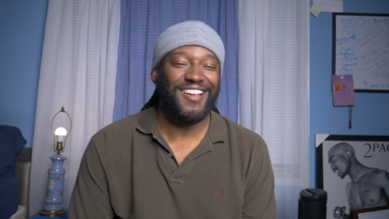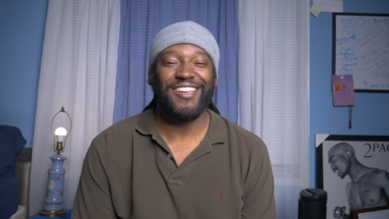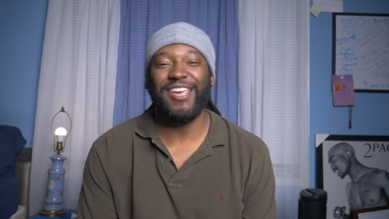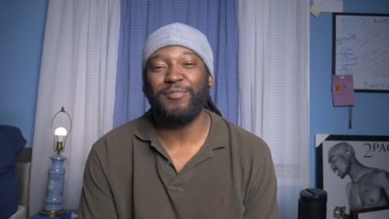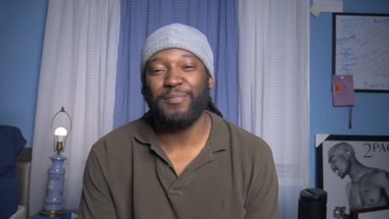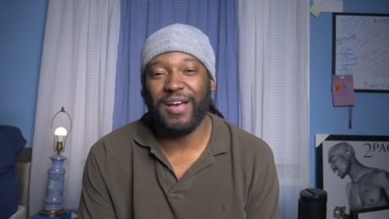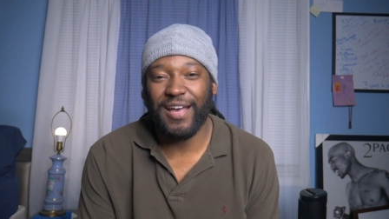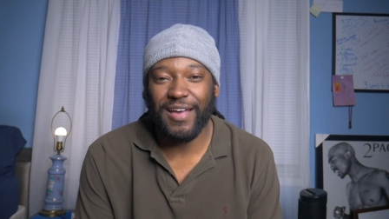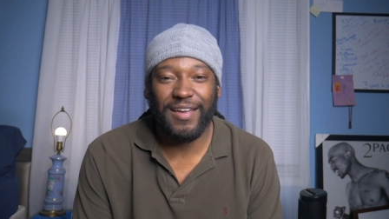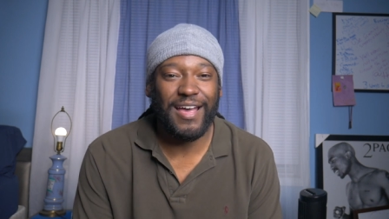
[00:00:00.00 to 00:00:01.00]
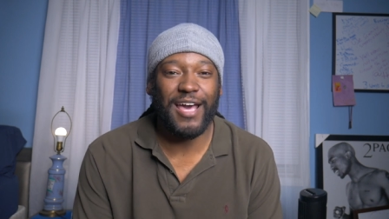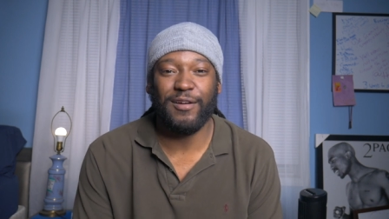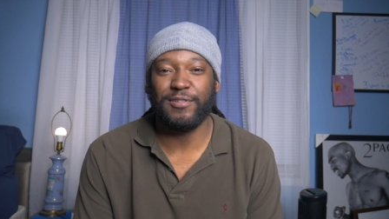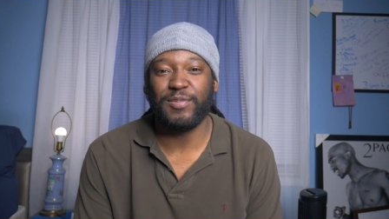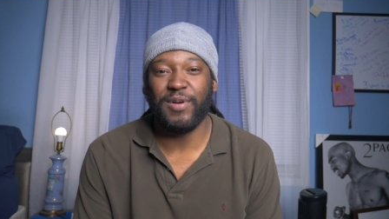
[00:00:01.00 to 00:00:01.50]
Keep in mind, I
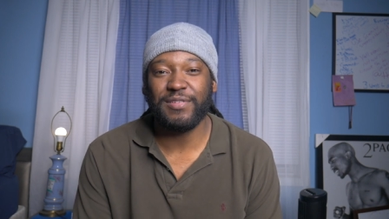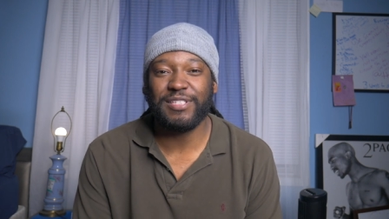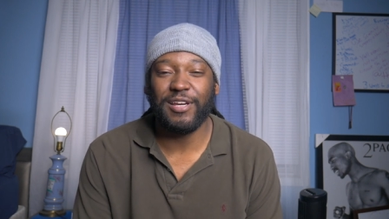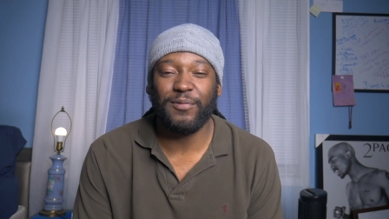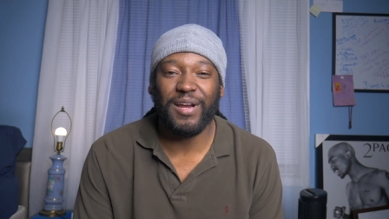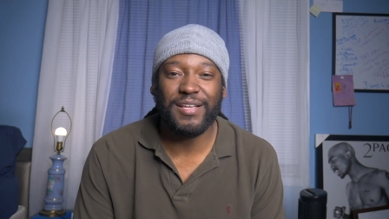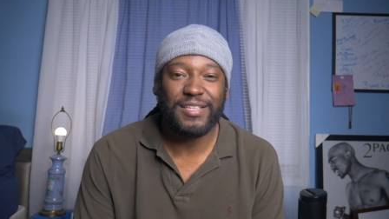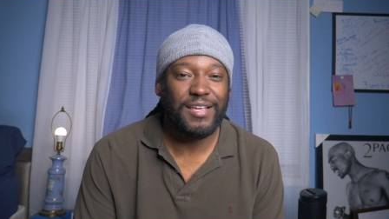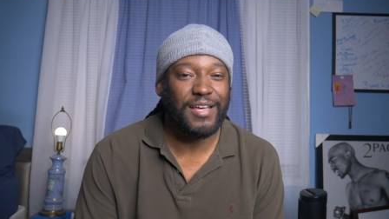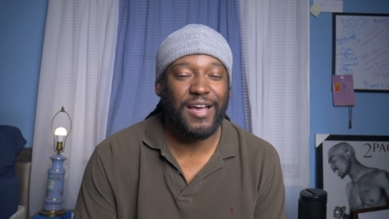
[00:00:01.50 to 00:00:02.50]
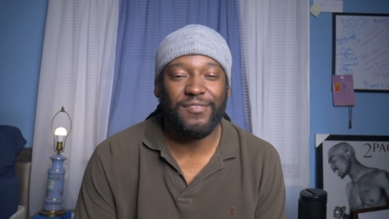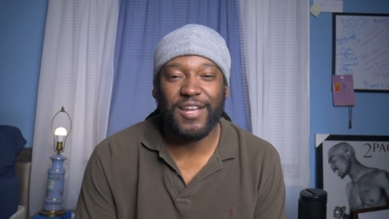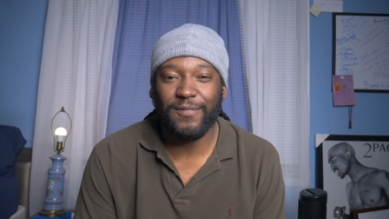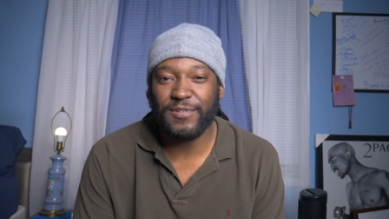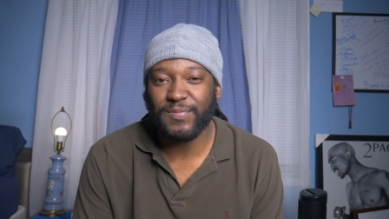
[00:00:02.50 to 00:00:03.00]
don't smoke cigarettes. I've
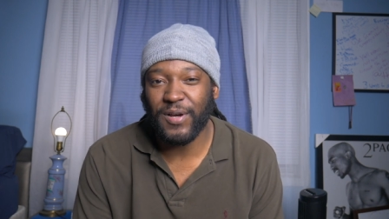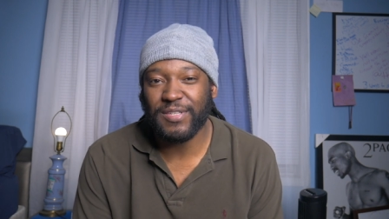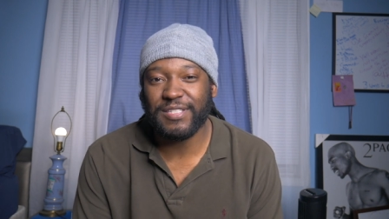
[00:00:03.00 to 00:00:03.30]
never smoked